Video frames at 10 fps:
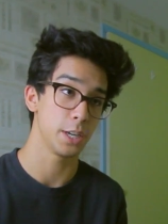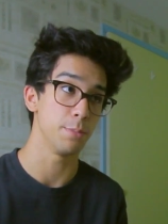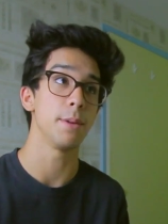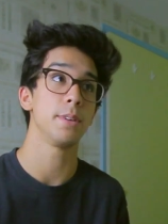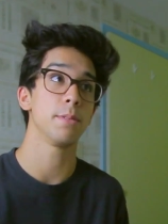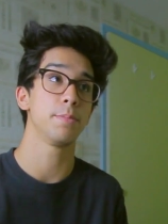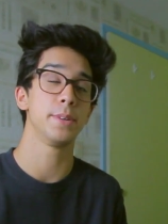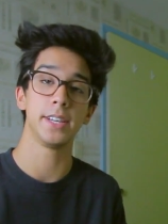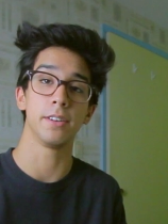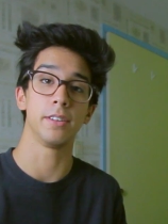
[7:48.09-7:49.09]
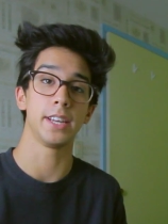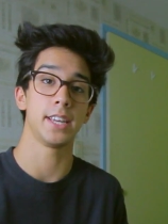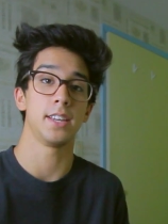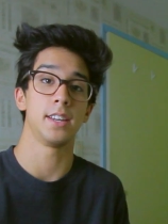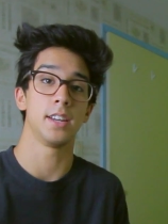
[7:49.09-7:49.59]
You might be able to Padiddle
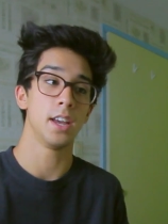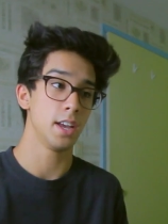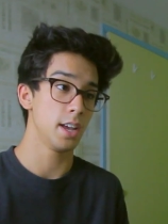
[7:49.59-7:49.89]
in